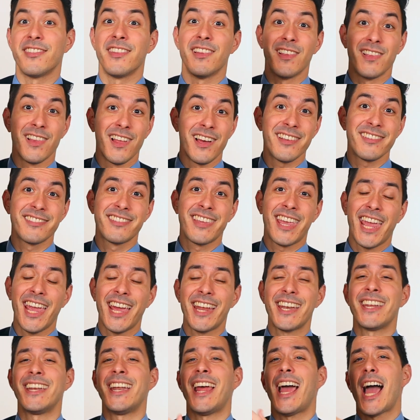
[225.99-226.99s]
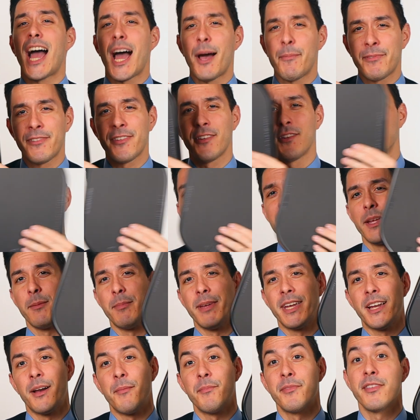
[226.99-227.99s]
the Luzz Cannon absolutely
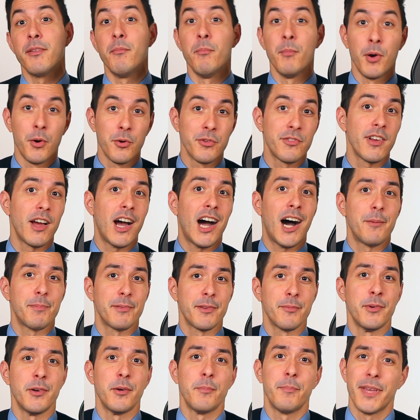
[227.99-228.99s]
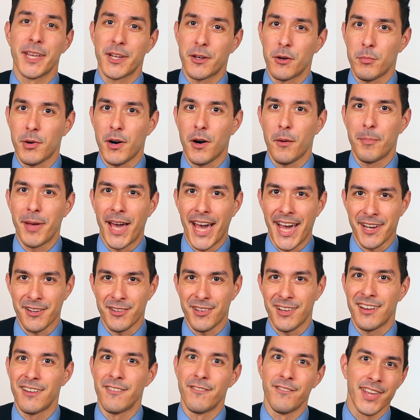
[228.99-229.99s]
becomes the most optimal pickleball
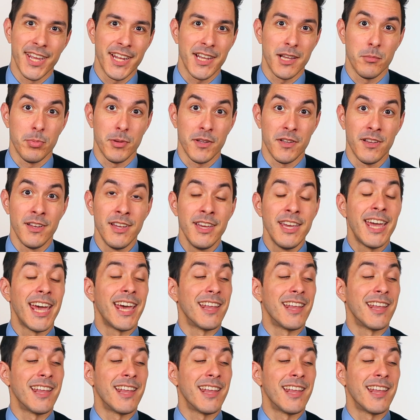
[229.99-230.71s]
paddle available.